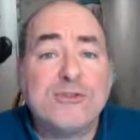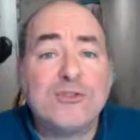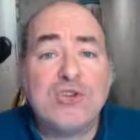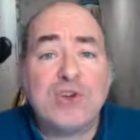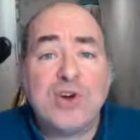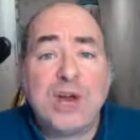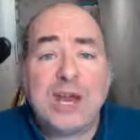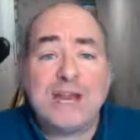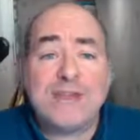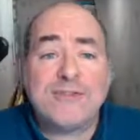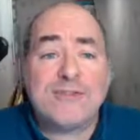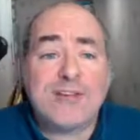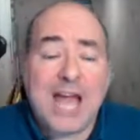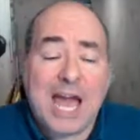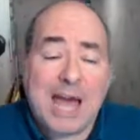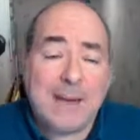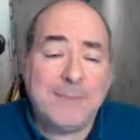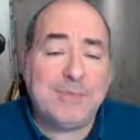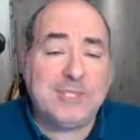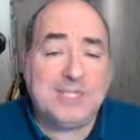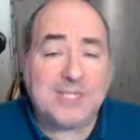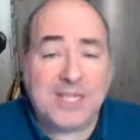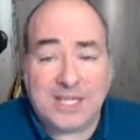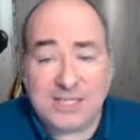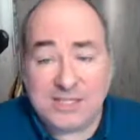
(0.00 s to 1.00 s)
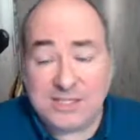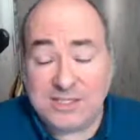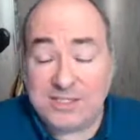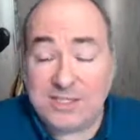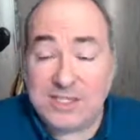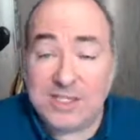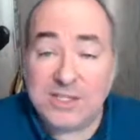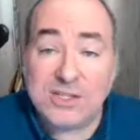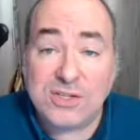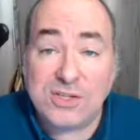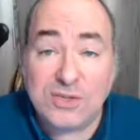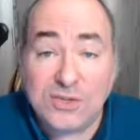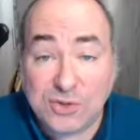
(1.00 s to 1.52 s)
Creative Commons
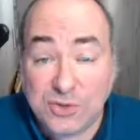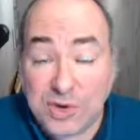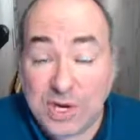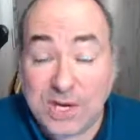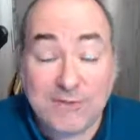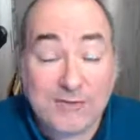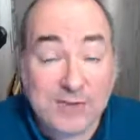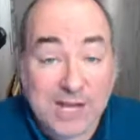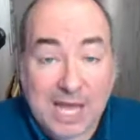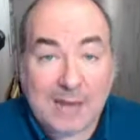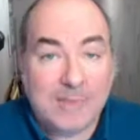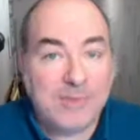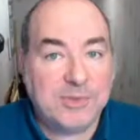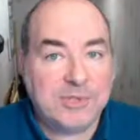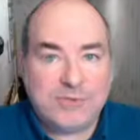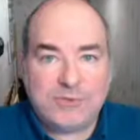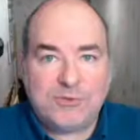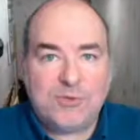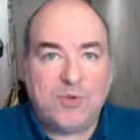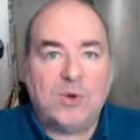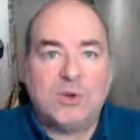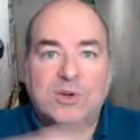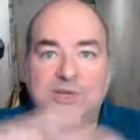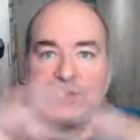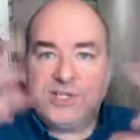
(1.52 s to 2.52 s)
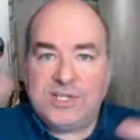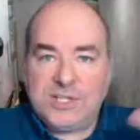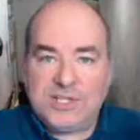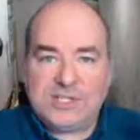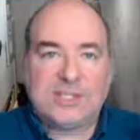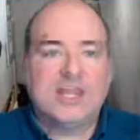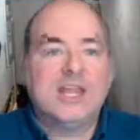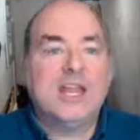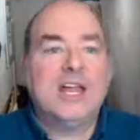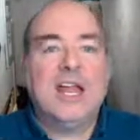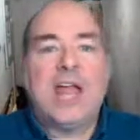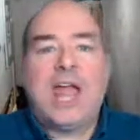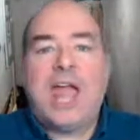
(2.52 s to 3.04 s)
licenses, and this Creative Commons, of course, is
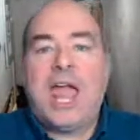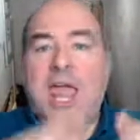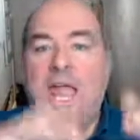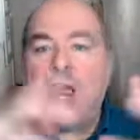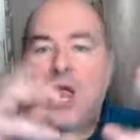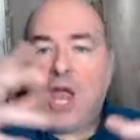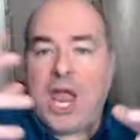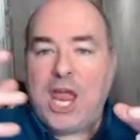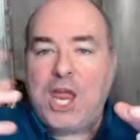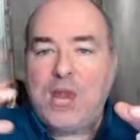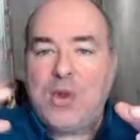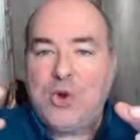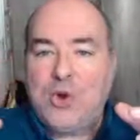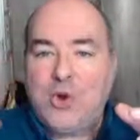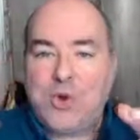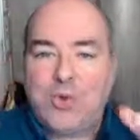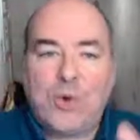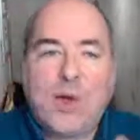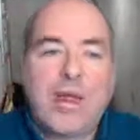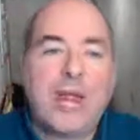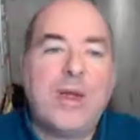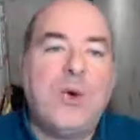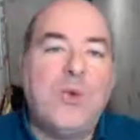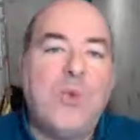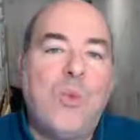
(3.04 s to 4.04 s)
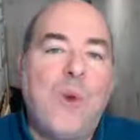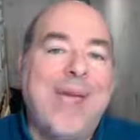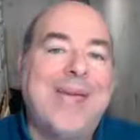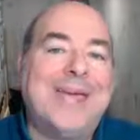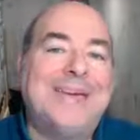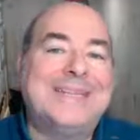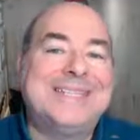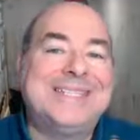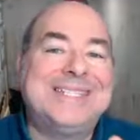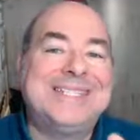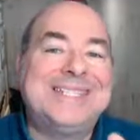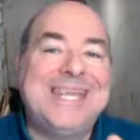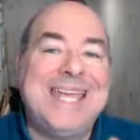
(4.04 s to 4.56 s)
a great way of
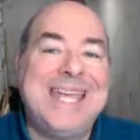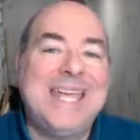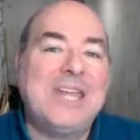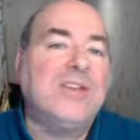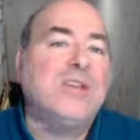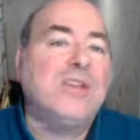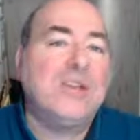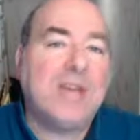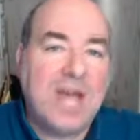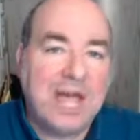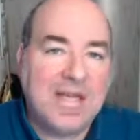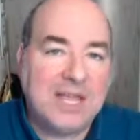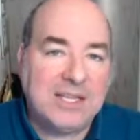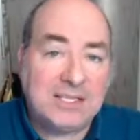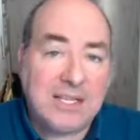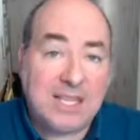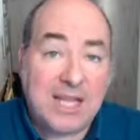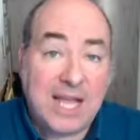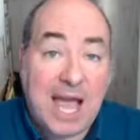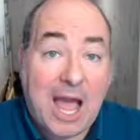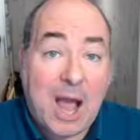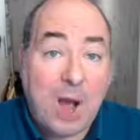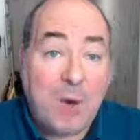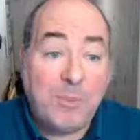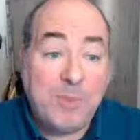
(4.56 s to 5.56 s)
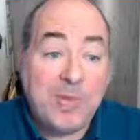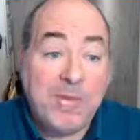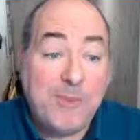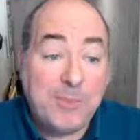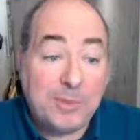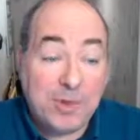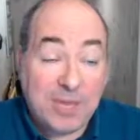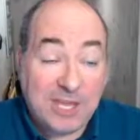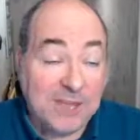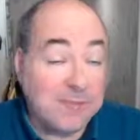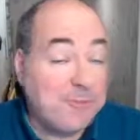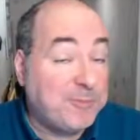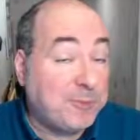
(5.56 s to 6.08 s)
standardizing how
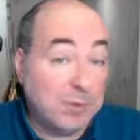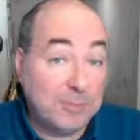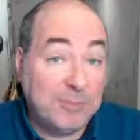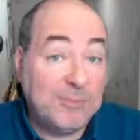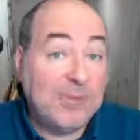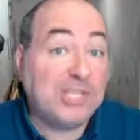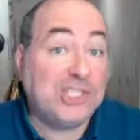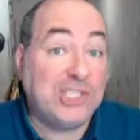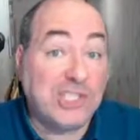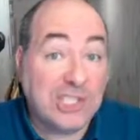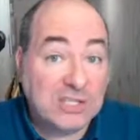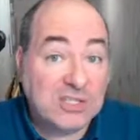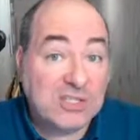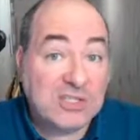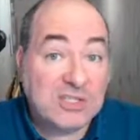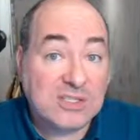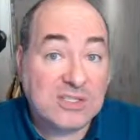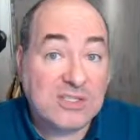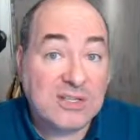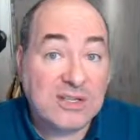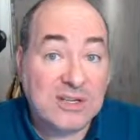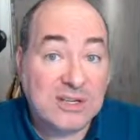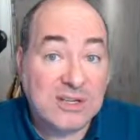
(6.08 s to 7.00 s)
people give permissions.